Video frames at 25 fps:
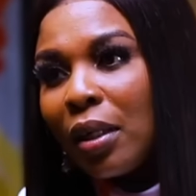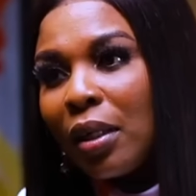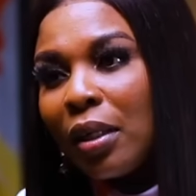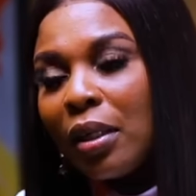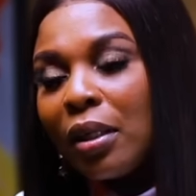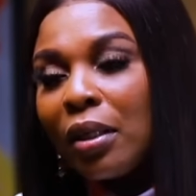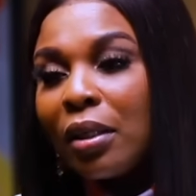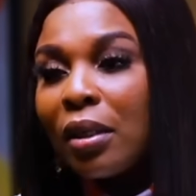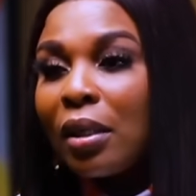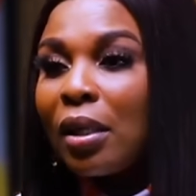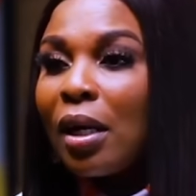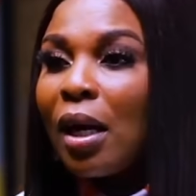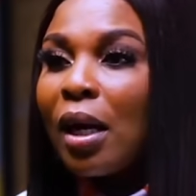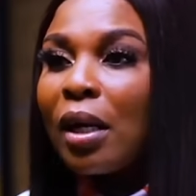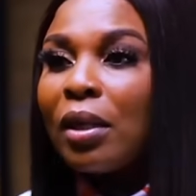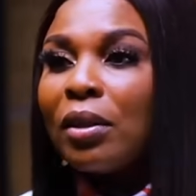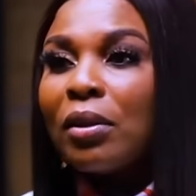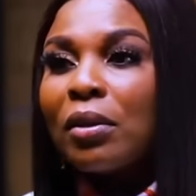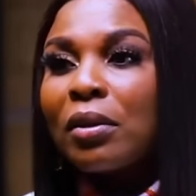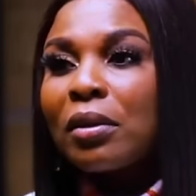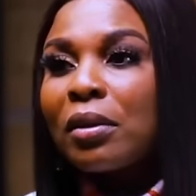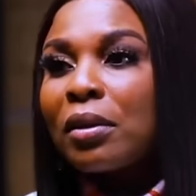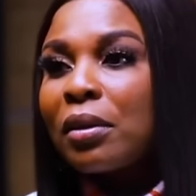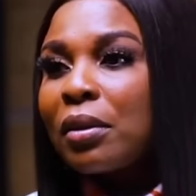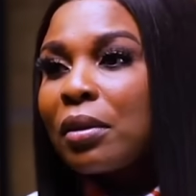Mm. The guy
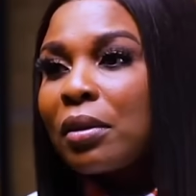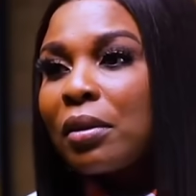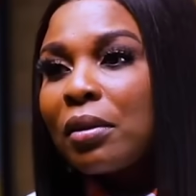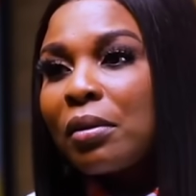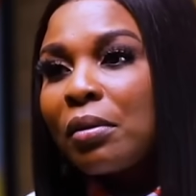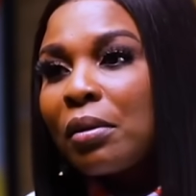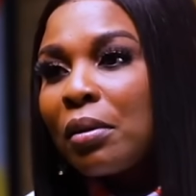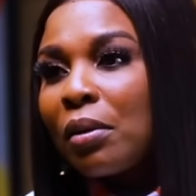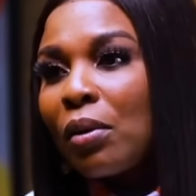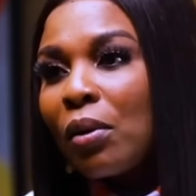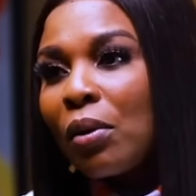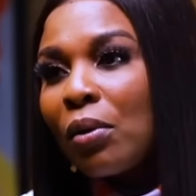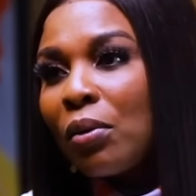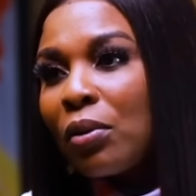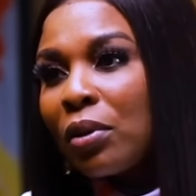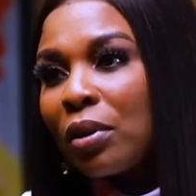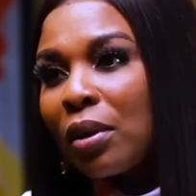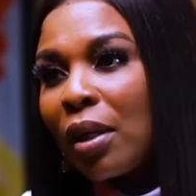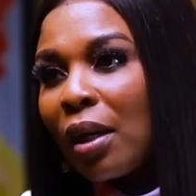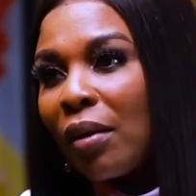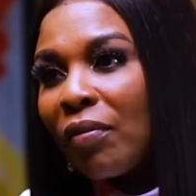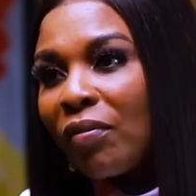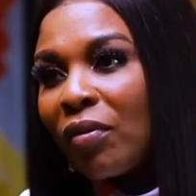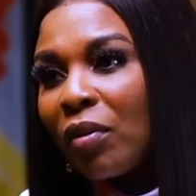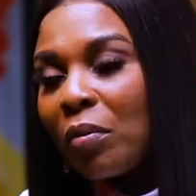just
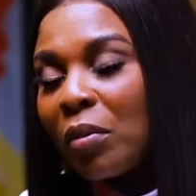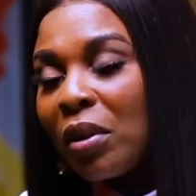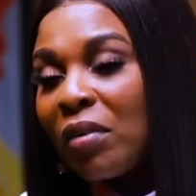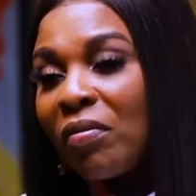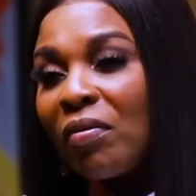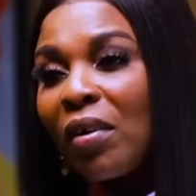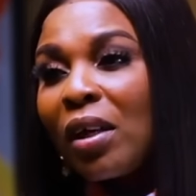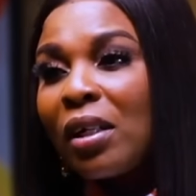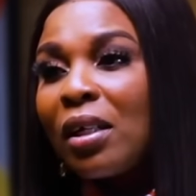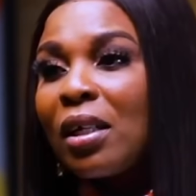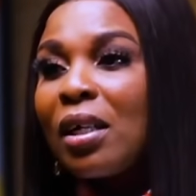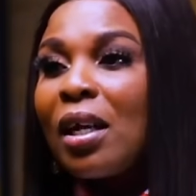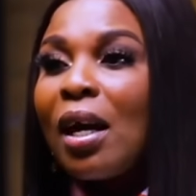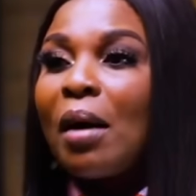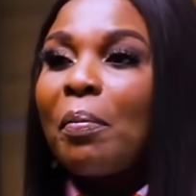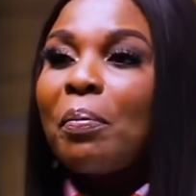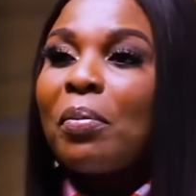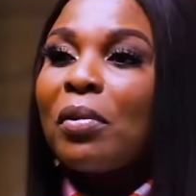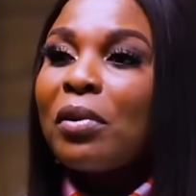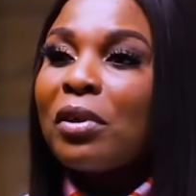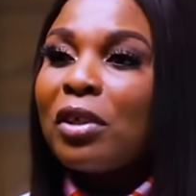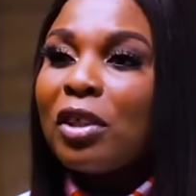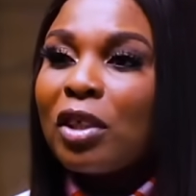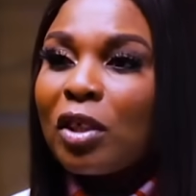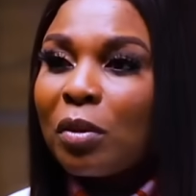closed eye for me. In fact, the guy
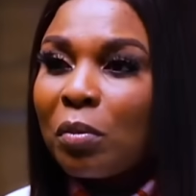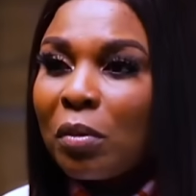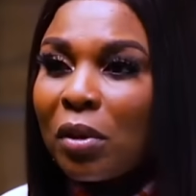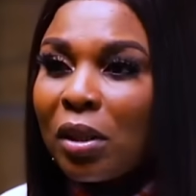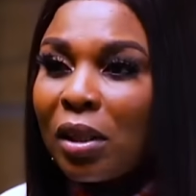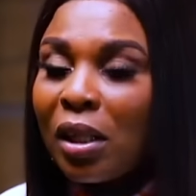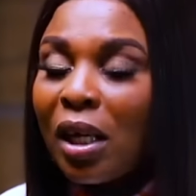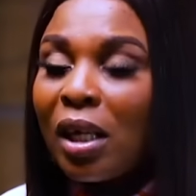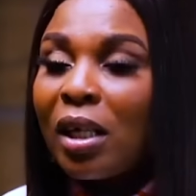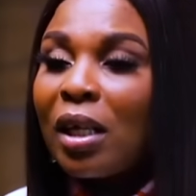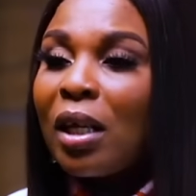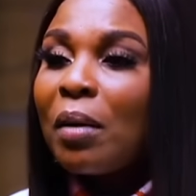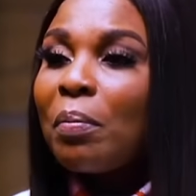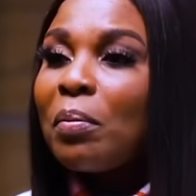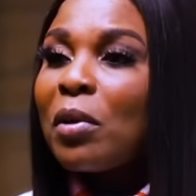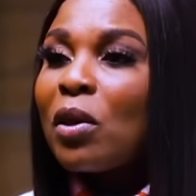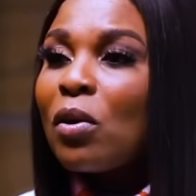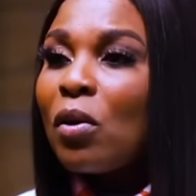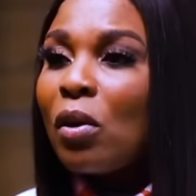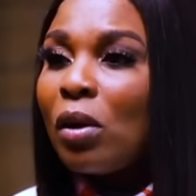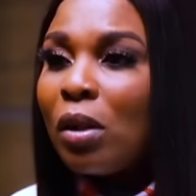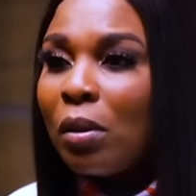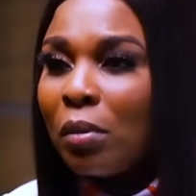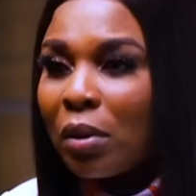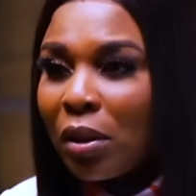punished me. Now he helped me
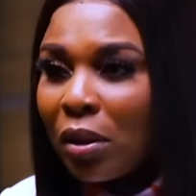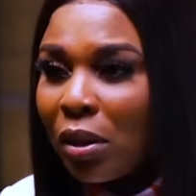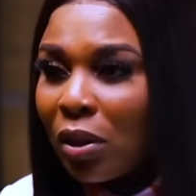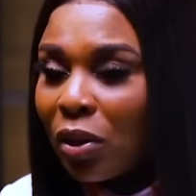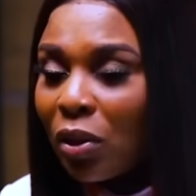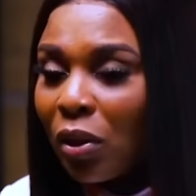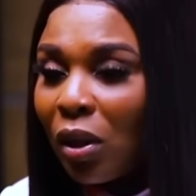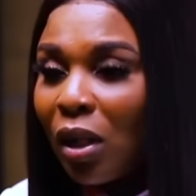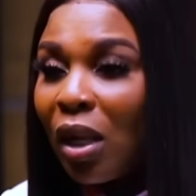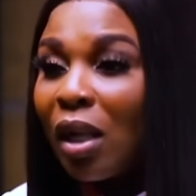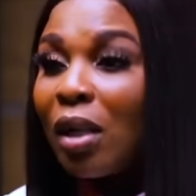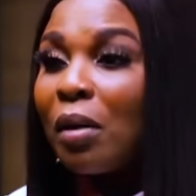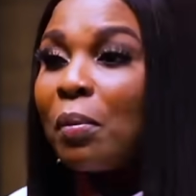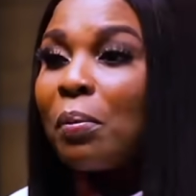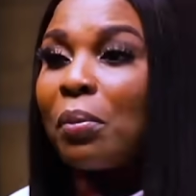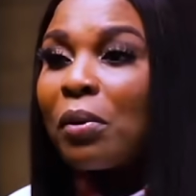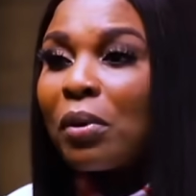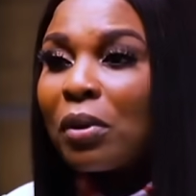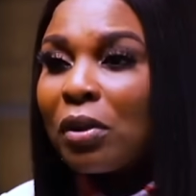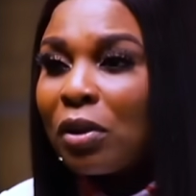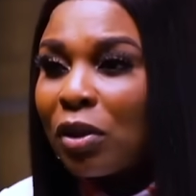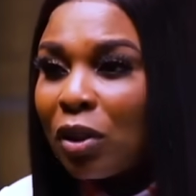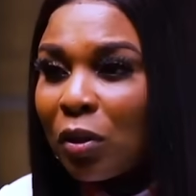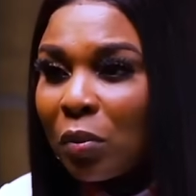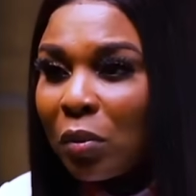call immigration, now he
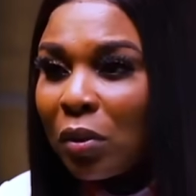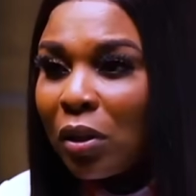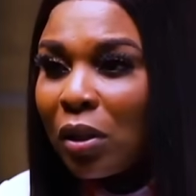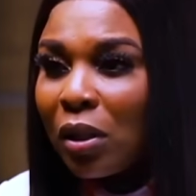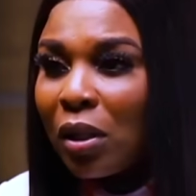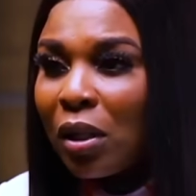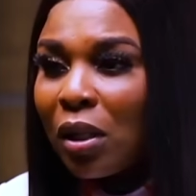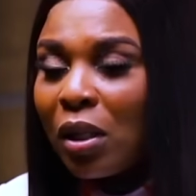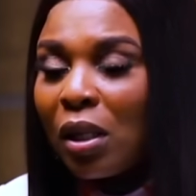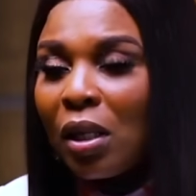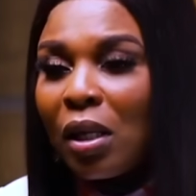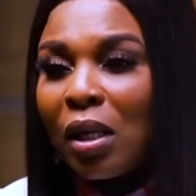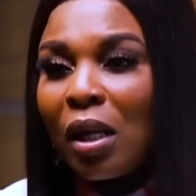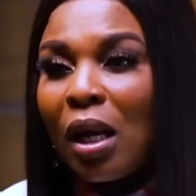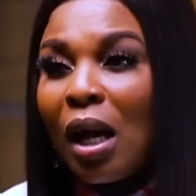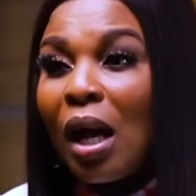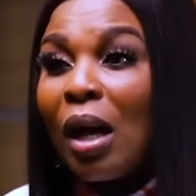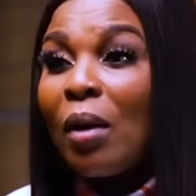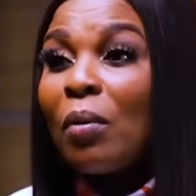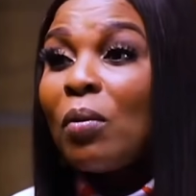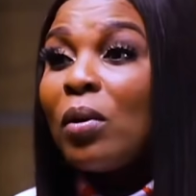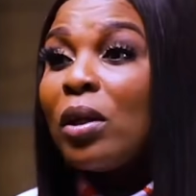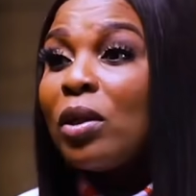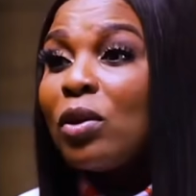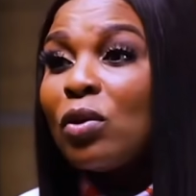punished me.
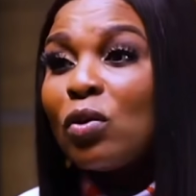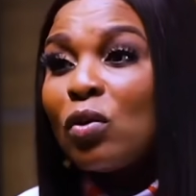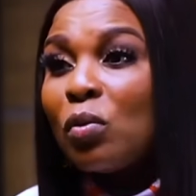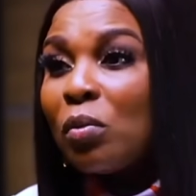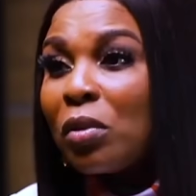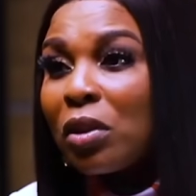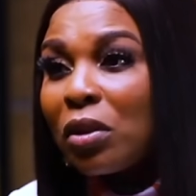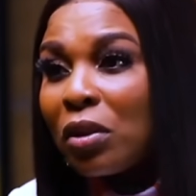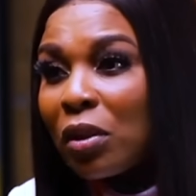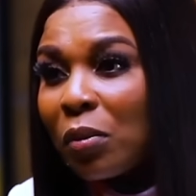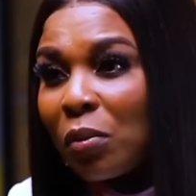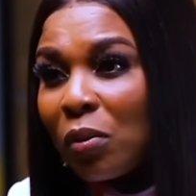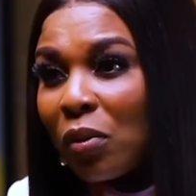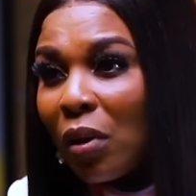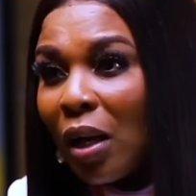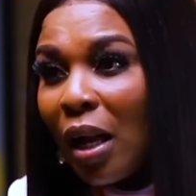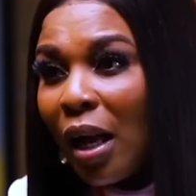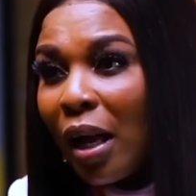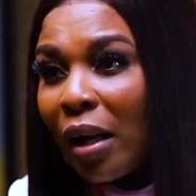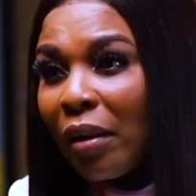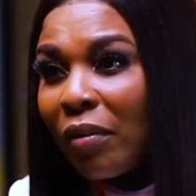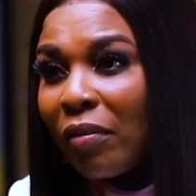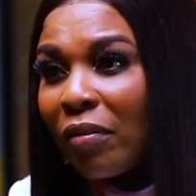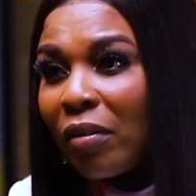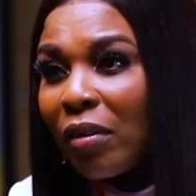I went through miserable
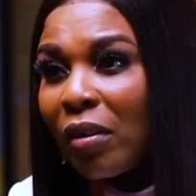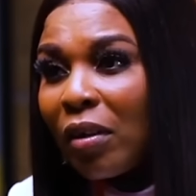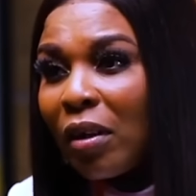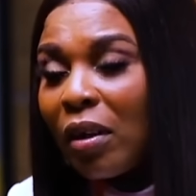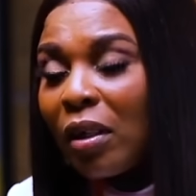life.